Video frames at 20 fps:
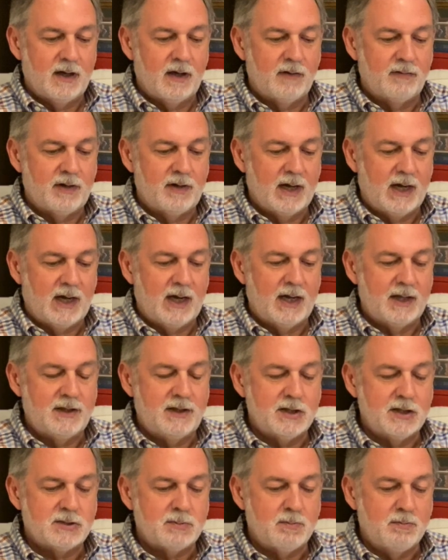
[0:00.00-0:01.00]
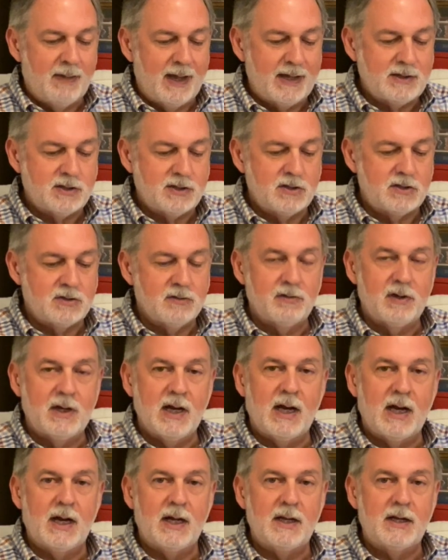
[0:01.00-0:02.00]
of God, this message of
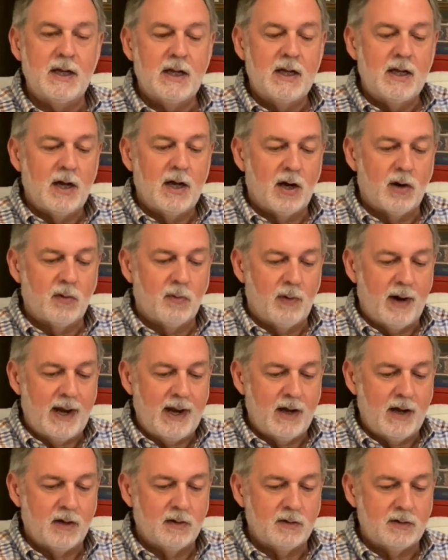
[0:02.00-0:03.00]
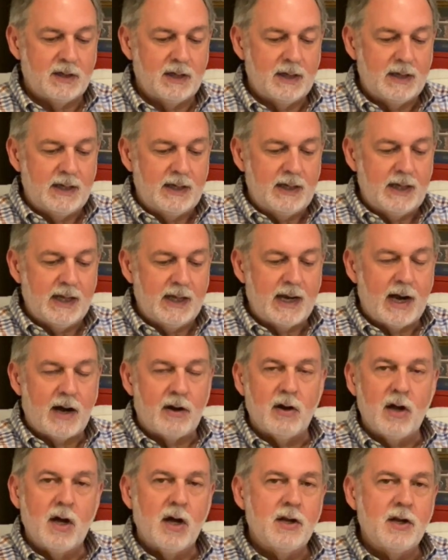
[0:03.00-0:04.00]
God around in
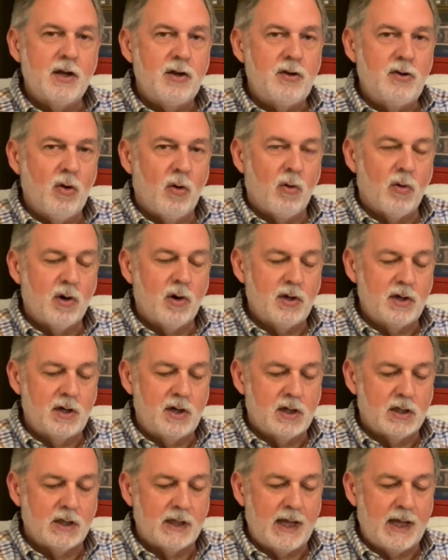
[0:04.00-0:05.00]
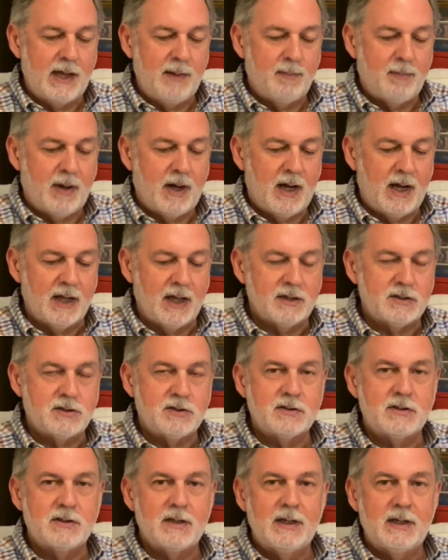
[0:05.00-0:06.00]
our unadorned clay
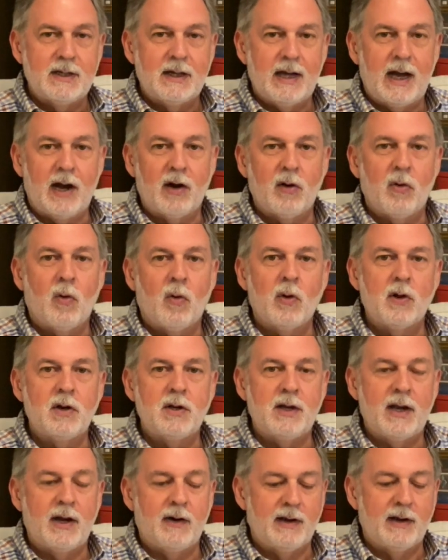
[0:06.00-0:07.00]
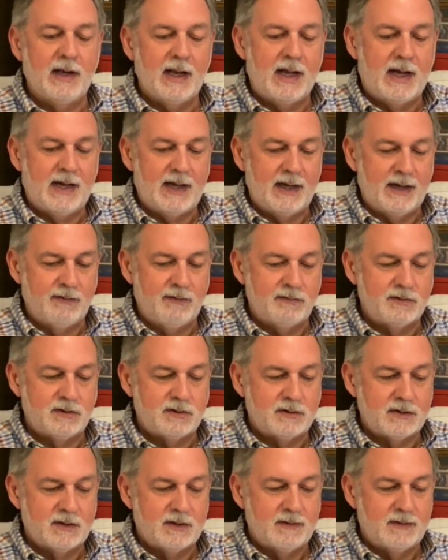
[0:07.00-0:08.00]
pots, our ordinary
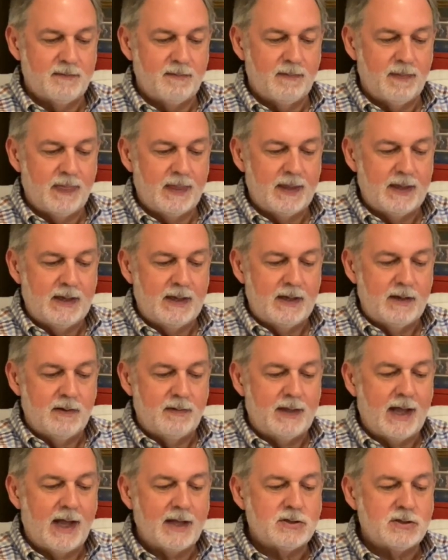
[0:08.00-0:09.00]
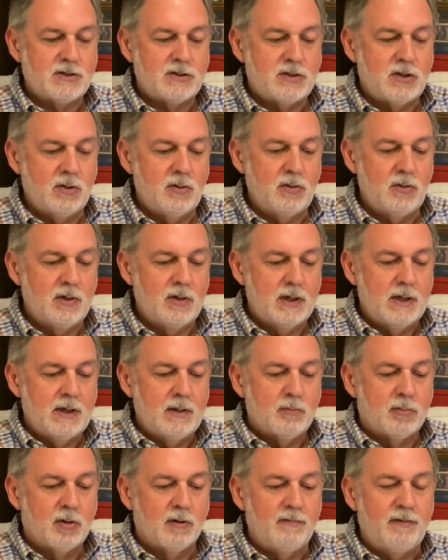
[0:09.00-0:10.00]
lives. That's to
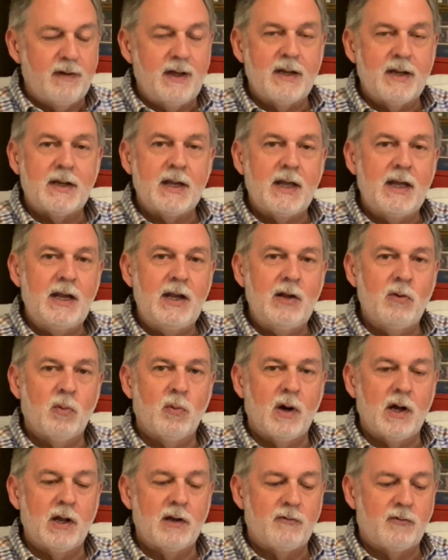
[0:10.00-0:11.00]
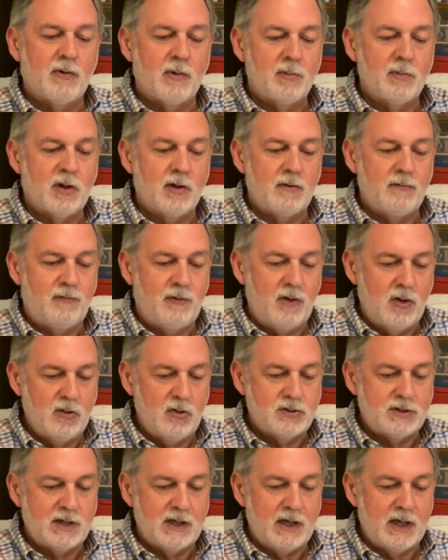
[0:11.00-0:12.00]
prevent anyone from
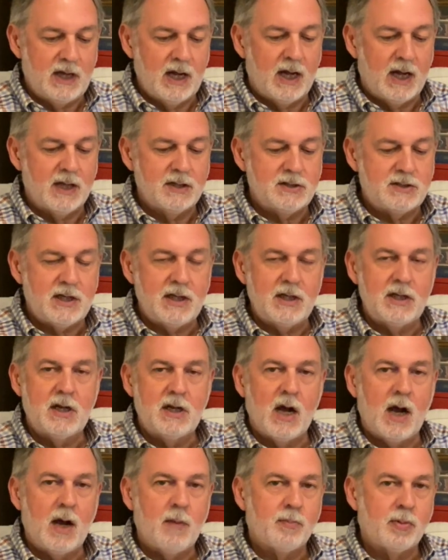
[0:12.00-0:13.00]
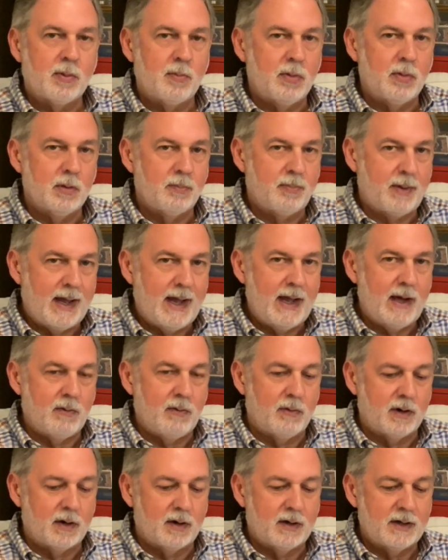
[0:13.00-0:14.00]
confusing God's incomparable
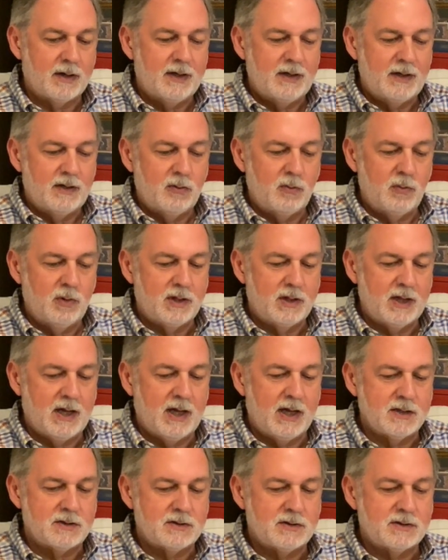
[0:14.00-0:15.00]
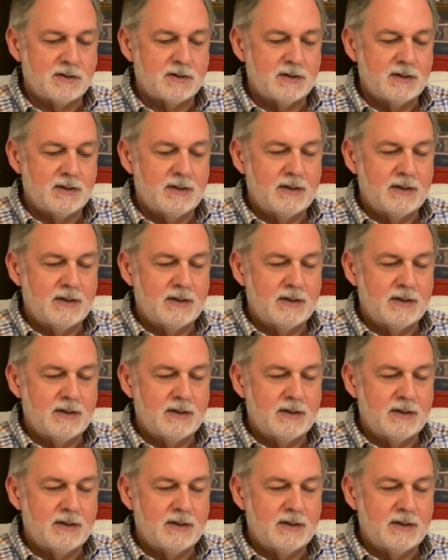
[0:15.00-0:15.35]
power with us.